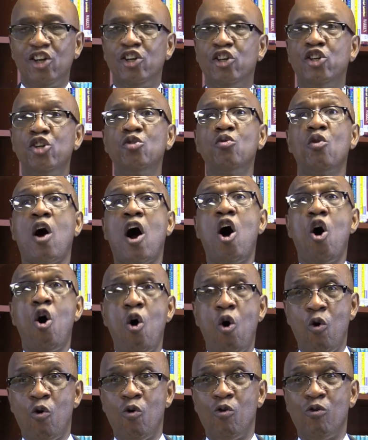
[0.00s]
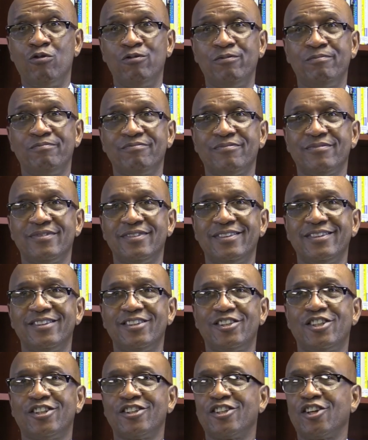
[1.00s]
do all
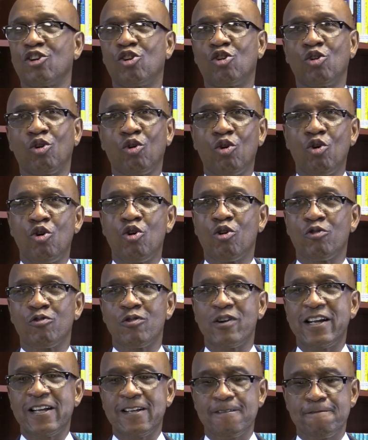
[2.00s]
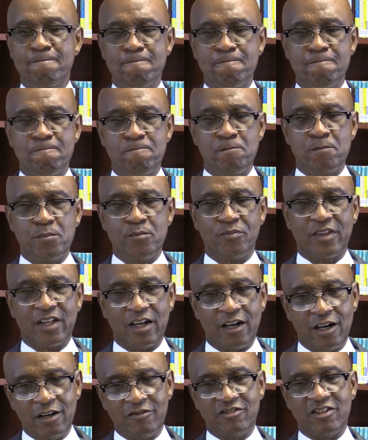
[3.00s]
to the glory
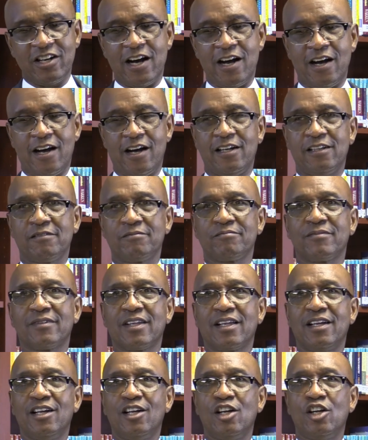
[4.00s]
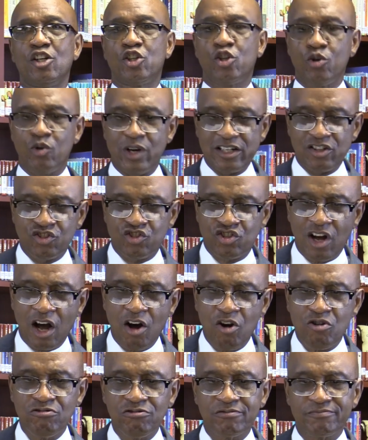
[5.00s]
of God, to
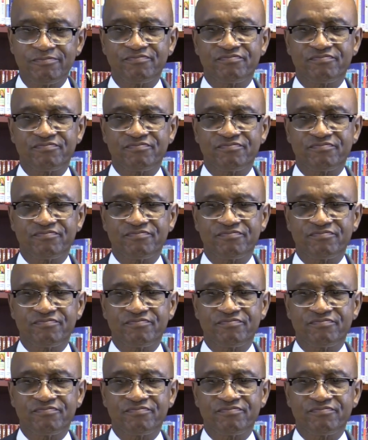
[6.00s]
exalt,